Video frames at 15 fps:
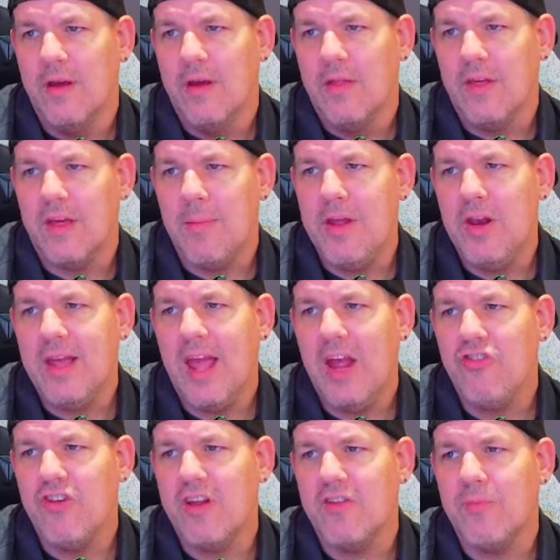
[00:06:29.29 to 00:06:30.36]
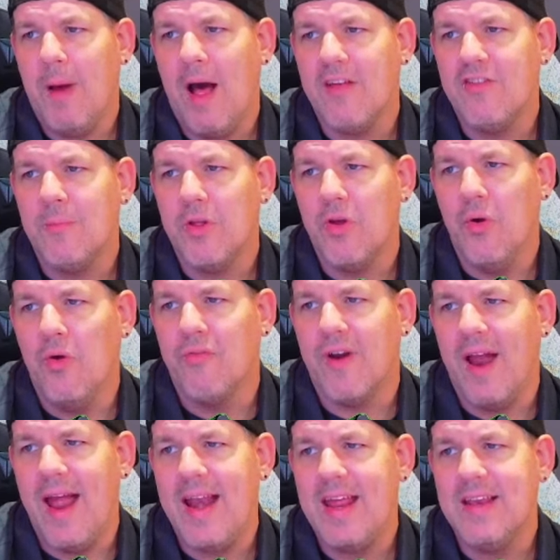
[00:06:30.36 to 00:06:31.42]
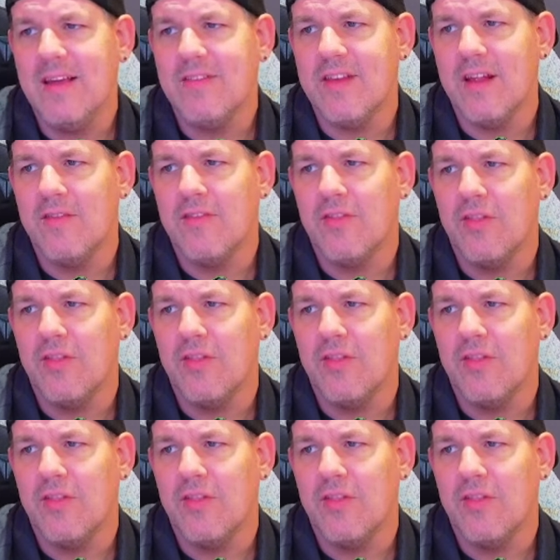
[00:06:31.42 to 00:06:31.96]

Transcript: The communication is possible over any distance,